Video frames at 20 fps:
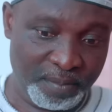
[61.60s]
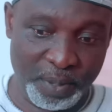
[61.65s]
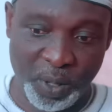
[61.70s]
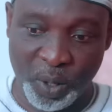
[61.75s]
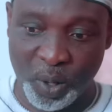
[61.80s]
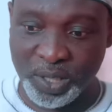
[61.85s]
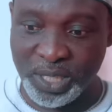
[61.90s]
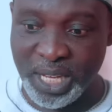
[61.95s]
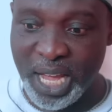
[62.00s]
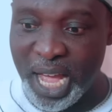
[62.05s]

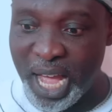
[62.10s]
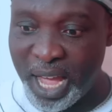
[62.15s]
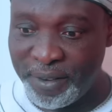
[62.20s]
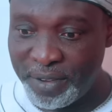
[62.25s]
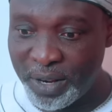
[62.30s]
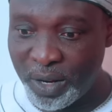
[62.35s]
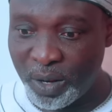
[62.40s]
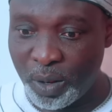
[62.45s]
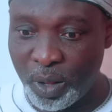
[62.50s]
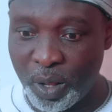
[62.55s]
Because I have
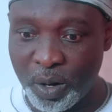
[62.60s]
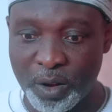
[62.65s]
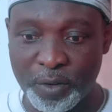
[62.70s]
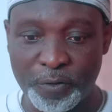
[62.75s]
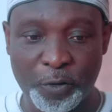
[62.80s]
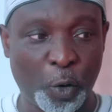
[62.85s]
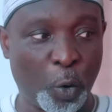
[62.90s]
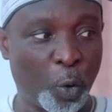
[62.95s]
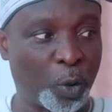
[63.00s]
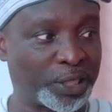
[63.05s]
a lot
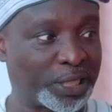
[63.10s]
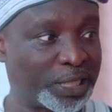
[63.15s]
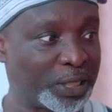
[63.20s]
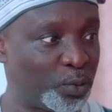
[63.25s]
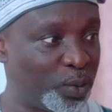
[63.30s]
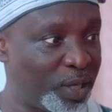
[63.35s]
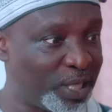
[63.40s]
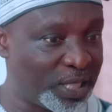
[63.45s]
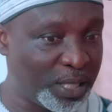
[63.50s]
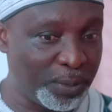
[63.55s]
of
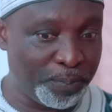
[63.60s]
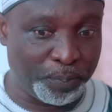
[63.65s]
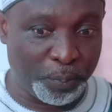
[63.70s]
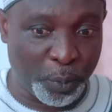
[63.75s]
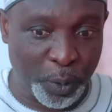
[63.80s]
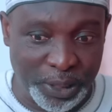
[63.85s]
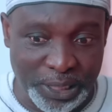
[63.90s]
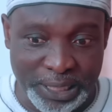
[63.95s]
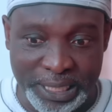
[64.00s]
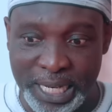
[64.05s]
constituency
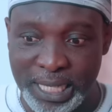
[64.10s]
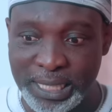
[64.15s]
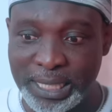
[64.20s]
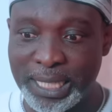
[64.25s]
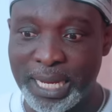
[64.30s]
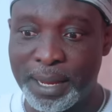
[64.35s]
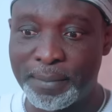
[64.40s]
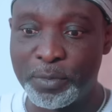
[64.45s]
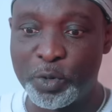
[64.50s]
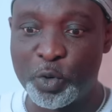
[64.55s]
projects
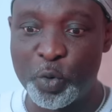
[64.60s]
that I'm